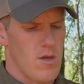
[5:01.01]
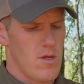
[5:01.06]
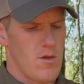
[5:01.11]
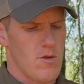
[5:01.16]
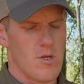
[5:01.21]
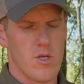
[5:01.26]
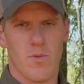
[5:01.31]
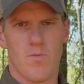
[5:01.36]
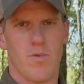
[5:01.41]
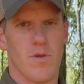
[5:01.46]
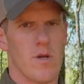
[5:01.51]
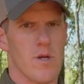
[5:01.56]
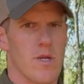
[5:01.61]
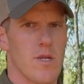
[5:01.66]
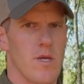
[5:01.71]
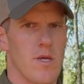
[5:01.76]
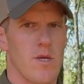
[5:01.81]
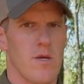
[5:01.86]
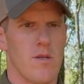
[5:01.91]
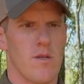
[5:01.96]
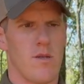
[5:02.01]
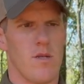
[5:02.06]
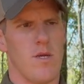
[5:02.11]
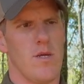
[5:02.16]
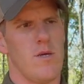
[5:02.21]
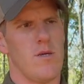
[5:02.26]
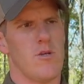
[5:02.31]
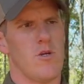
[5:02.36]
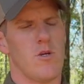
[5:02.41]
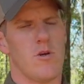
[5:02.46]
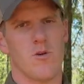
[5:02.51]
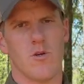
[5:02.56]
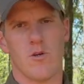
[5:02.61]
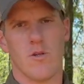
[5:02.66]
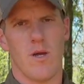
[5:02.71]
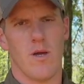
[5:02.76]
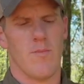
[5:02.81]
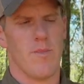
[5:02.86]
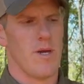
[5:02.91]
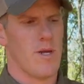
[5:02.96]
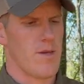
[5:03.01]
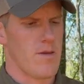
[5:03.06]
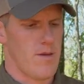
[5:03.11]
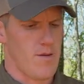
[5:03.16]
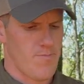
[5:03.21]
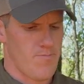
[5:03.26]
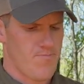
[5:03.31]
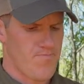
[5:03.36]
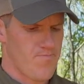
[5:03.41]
You can just plug it in and charge your light back up.